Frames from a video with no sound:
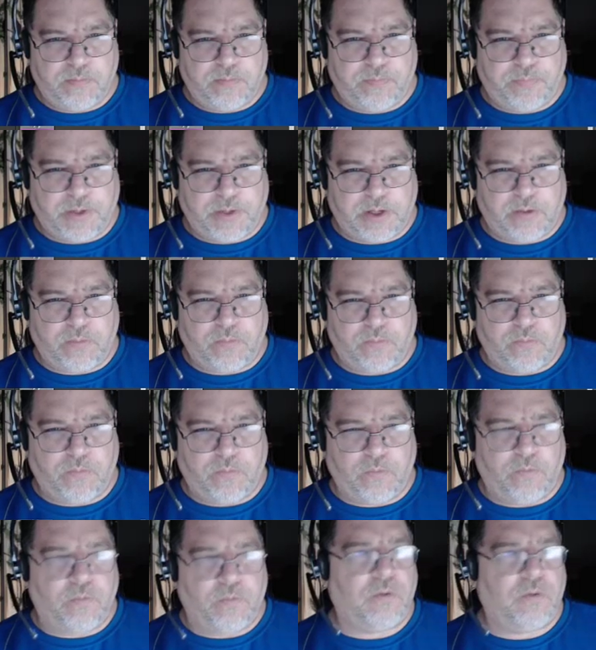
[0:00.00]
But
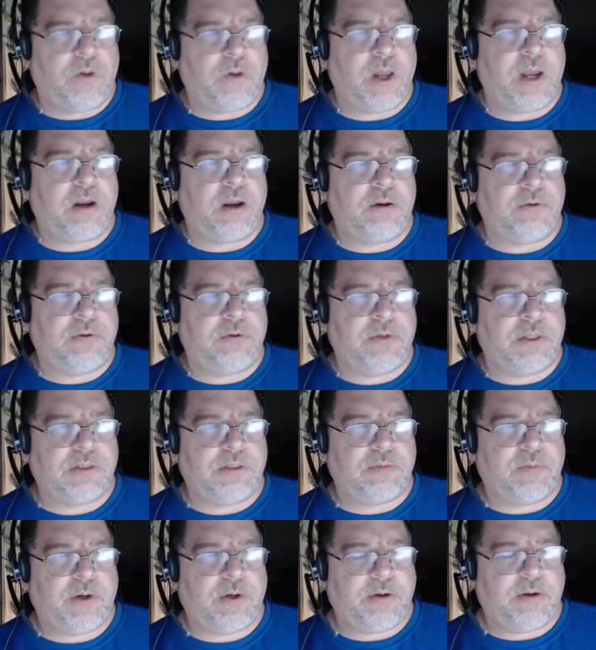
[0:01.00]
we'll hang on to this
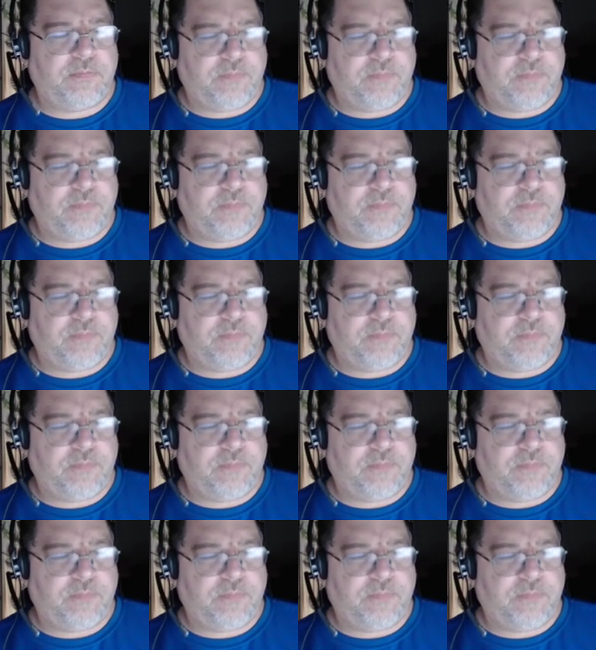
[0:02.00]
one right here